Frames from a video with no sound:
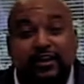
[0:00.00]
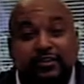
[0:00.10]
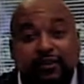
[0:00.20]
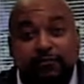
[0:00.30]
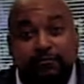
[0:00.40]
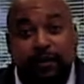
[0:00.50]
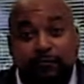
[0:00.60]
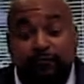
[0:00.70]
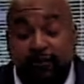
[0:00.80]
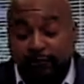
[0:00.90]
They'll
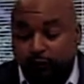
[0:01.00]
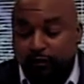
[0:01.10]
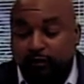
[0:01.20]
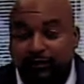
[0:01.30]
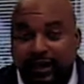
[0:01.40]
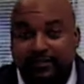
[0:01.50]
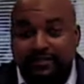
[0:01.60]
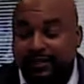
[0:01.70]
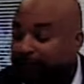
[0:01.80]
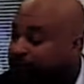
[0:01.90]
fluff up real
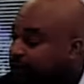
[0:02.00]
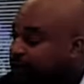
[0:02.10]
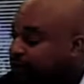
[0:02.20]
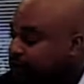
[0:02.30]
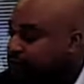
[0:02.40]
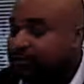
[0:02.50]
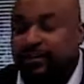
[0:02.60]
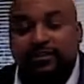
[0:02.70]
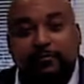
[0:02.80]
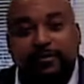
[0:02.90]
nicely. Then you stick
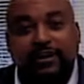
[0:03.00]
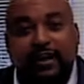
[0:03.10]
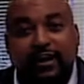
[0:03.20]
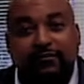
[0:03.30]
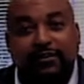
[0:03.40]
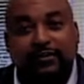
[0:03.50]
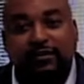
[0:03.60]
them in the oven,